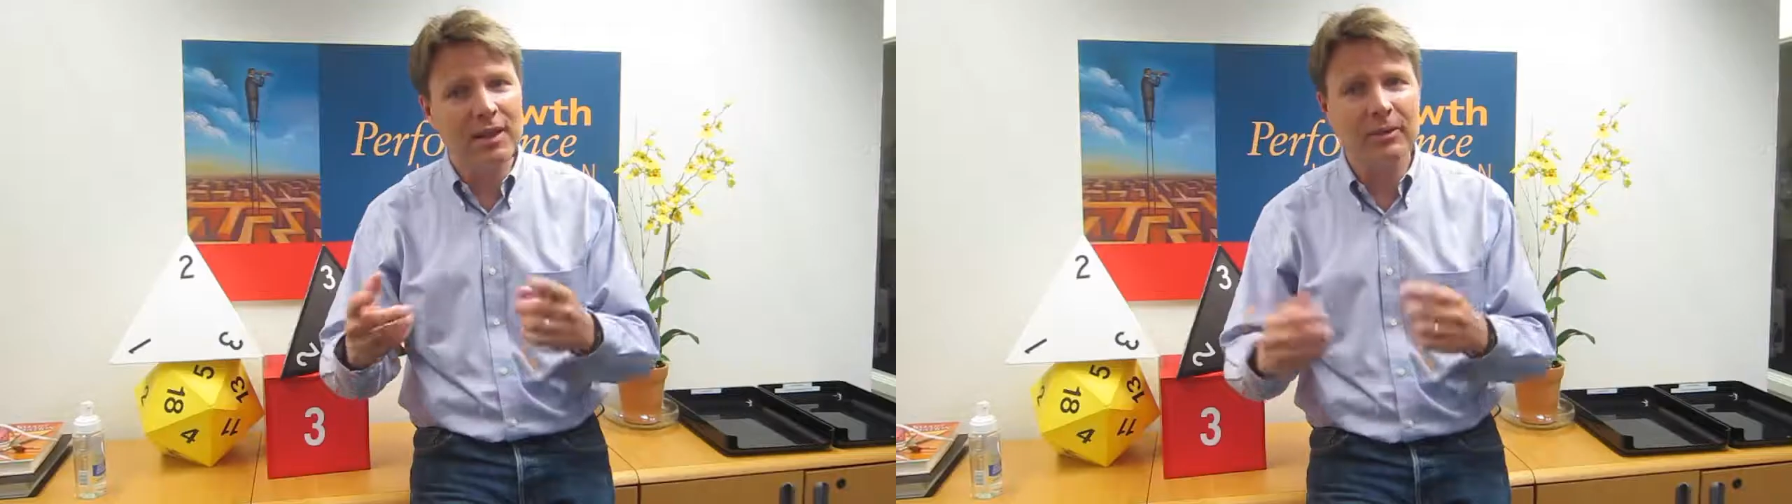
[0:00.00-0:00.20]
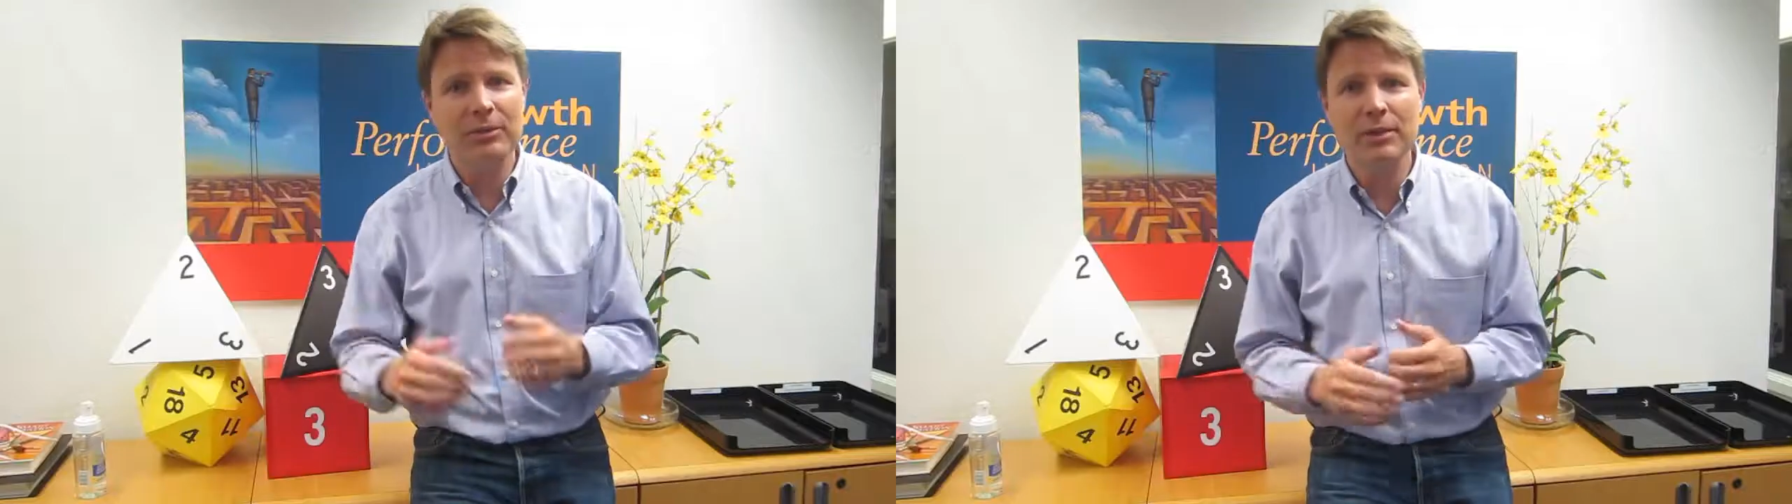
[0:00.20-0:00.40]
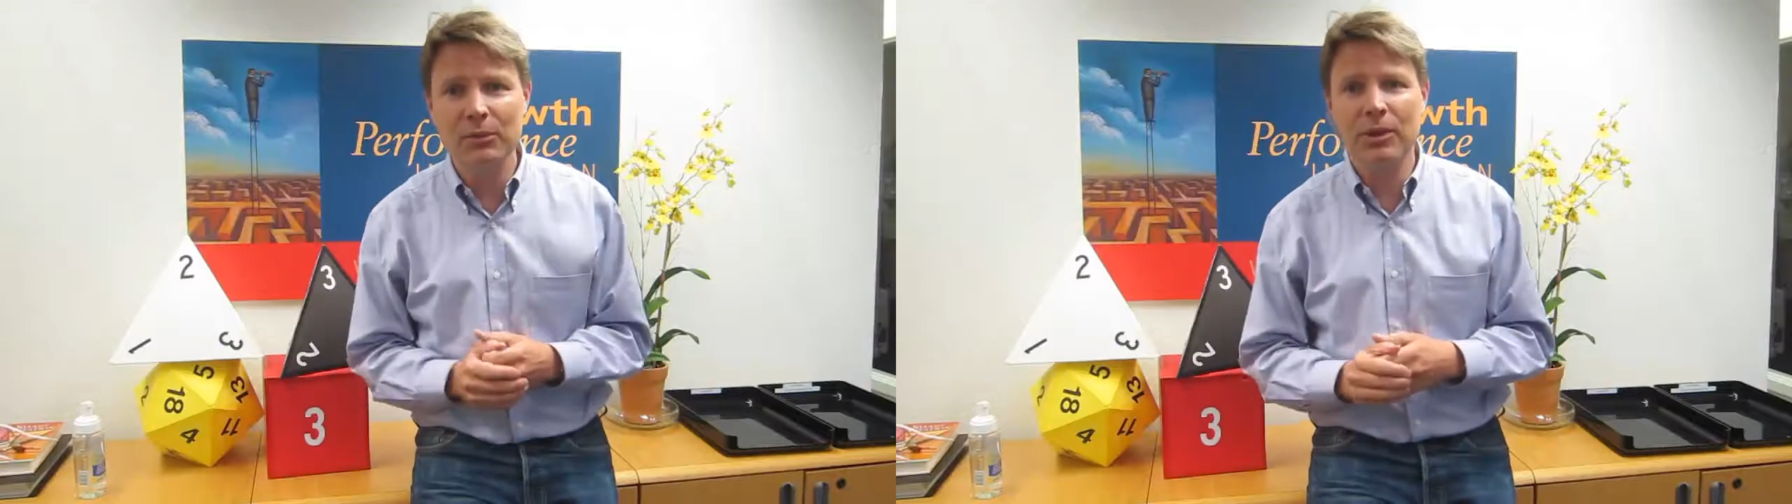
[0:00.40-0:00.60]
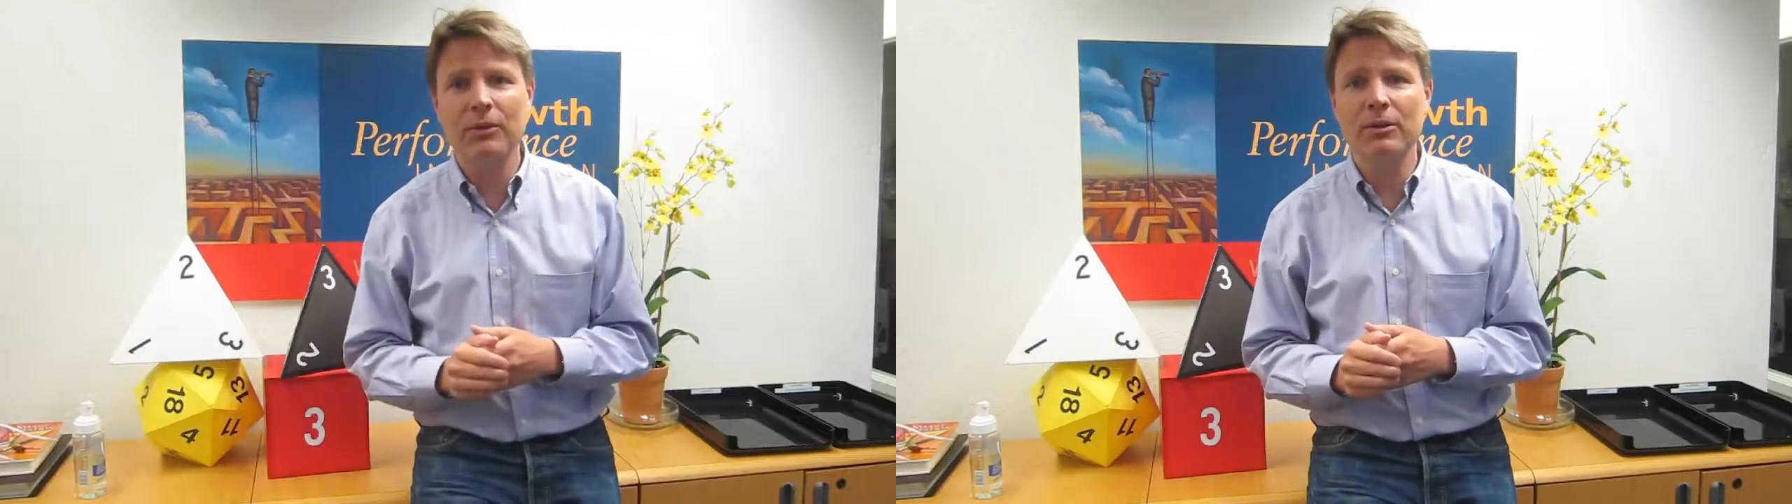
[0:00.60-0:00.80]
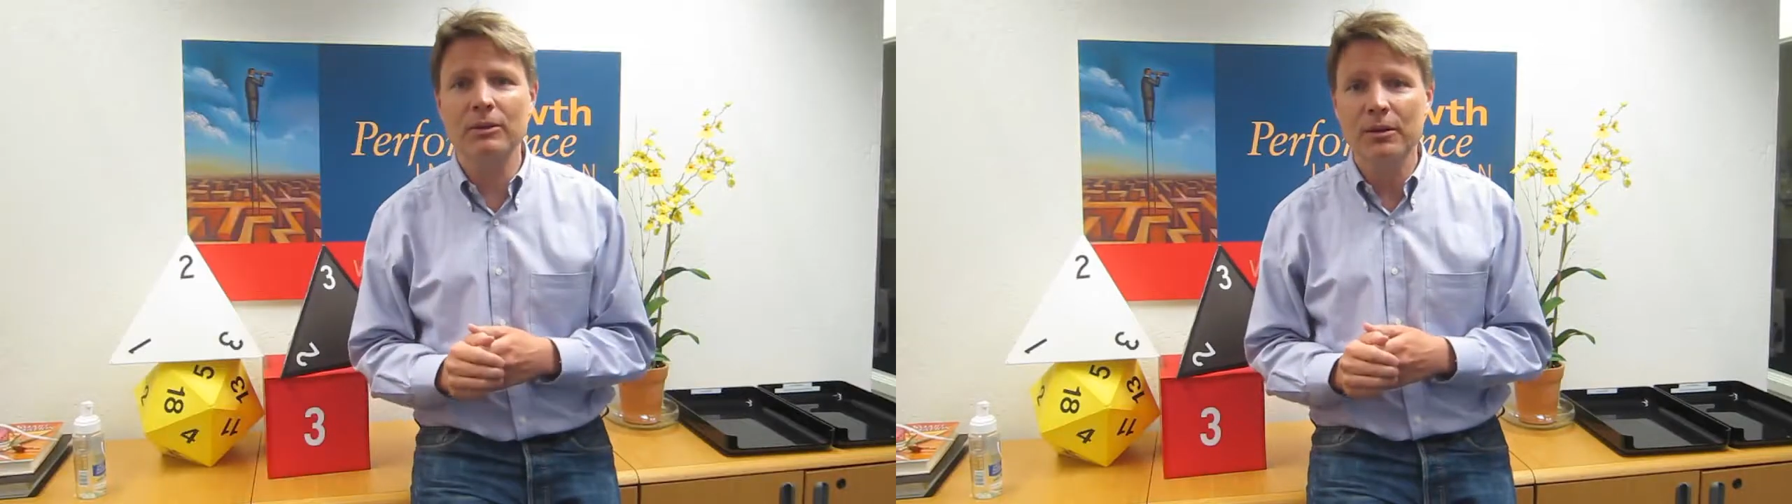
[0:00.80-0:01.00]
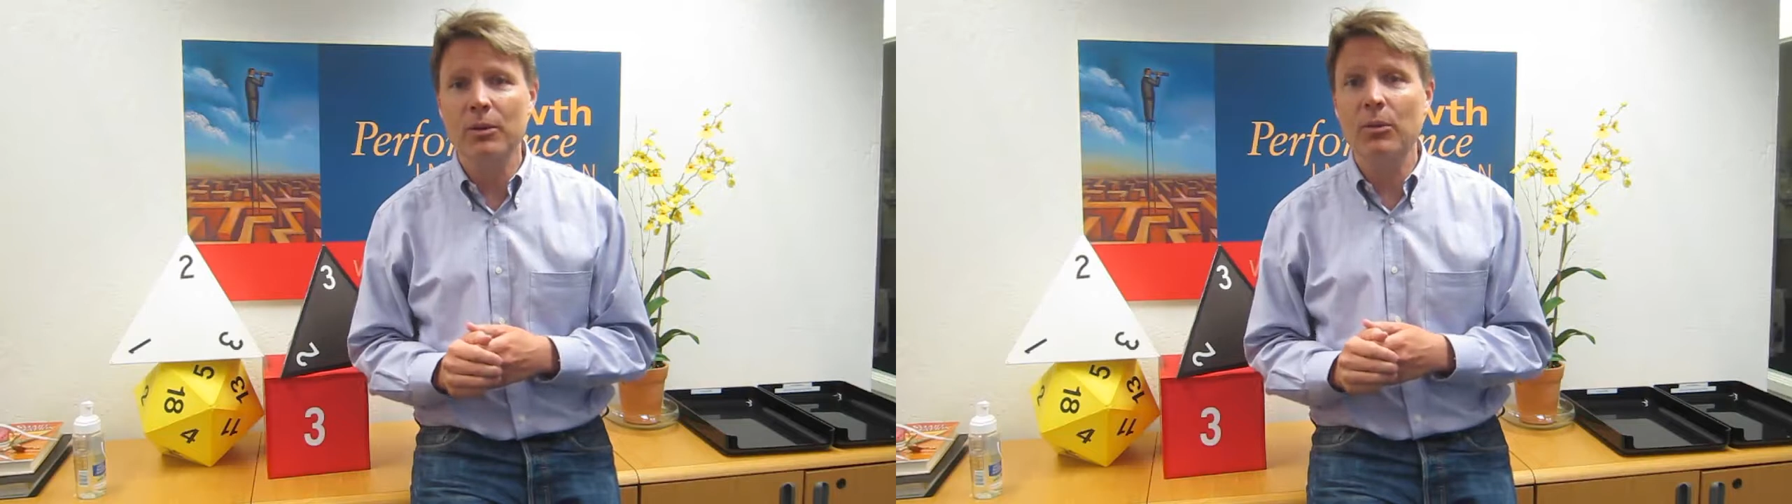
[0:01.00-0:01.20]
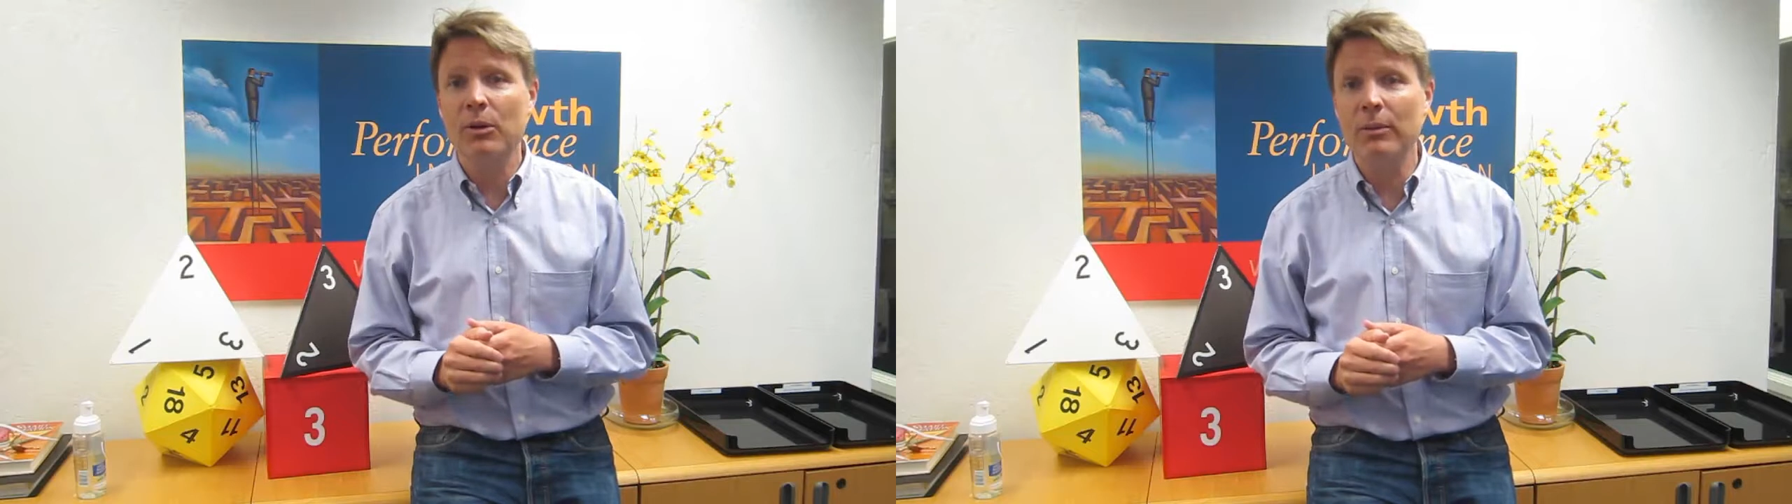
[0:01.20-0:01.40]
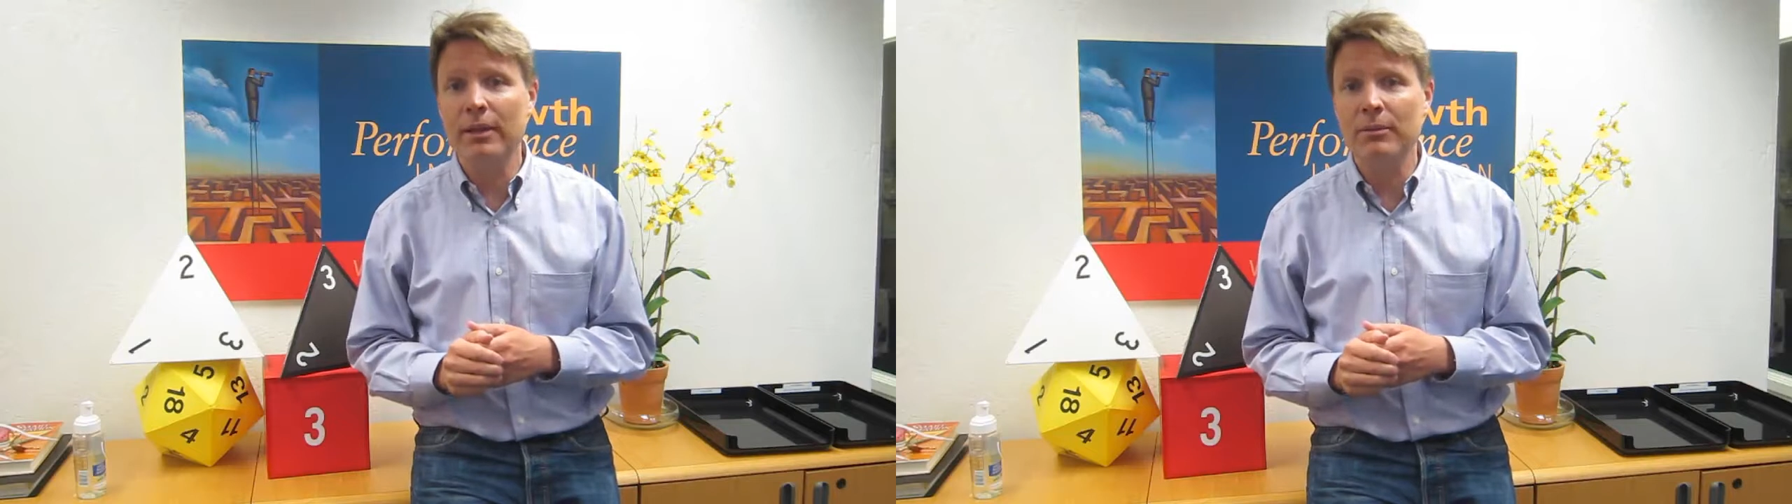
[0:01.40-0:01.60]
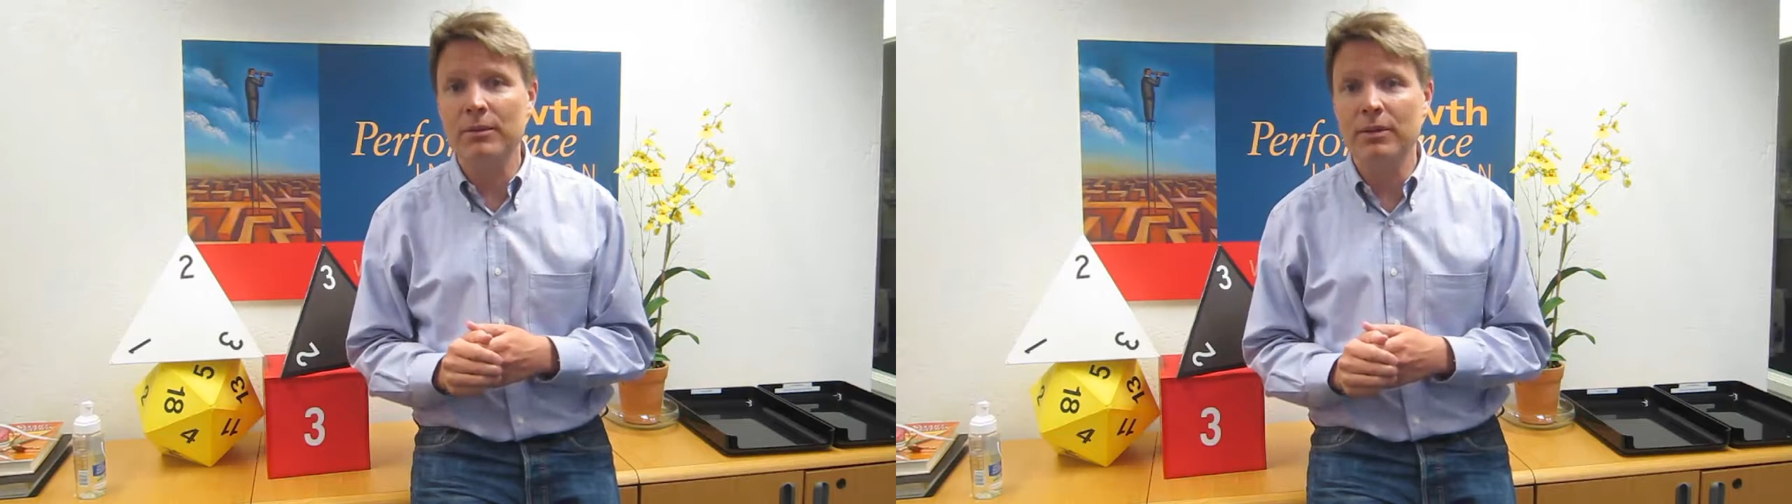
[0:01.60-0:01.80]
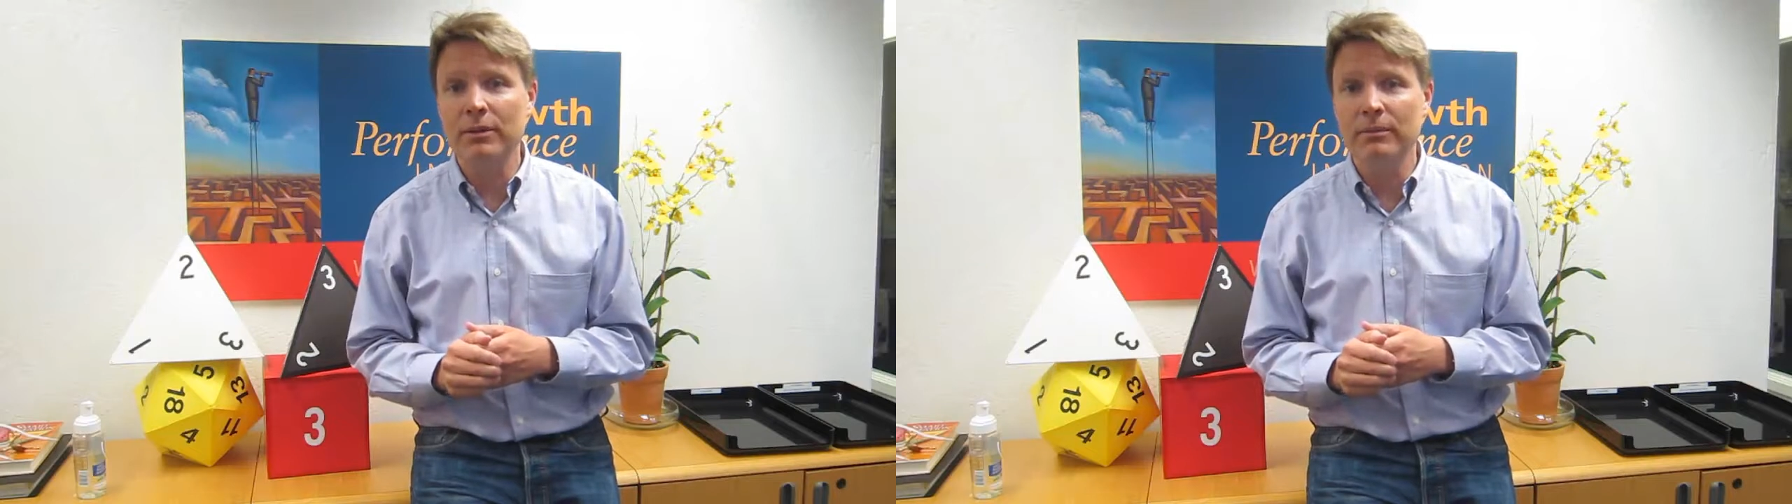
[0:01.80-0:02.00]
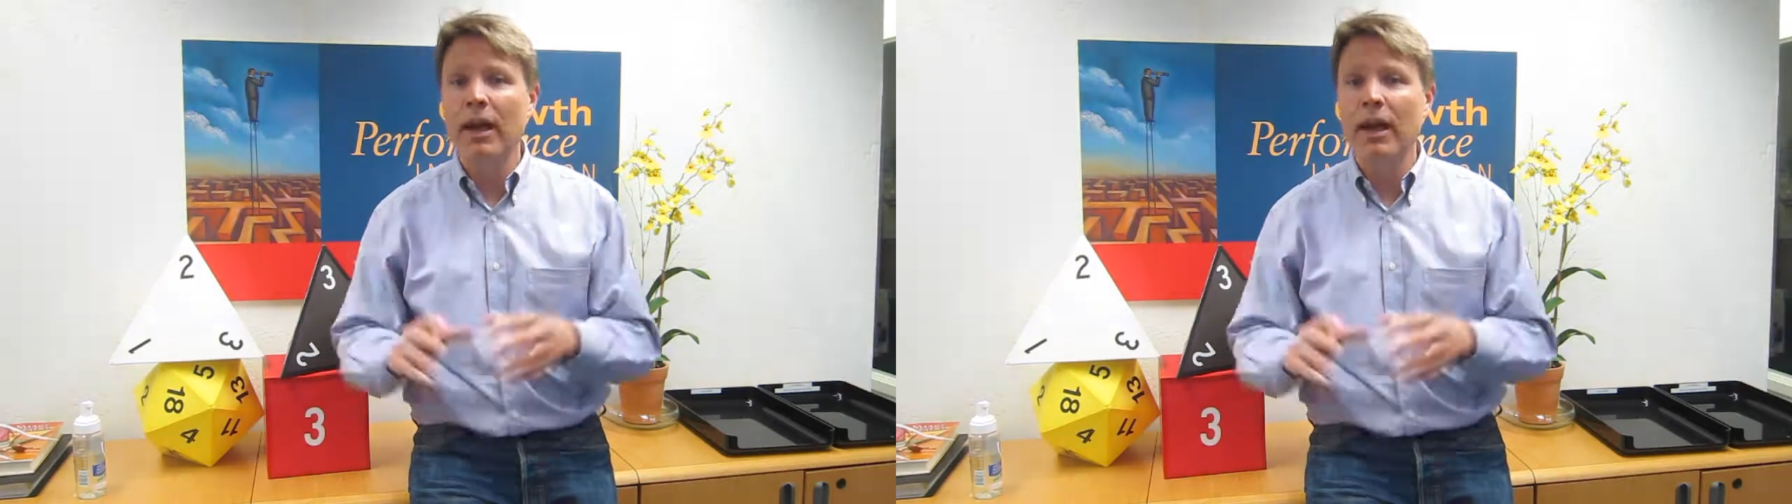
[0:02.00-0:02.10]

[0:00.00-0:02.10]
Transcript: I really want to learn more about them too.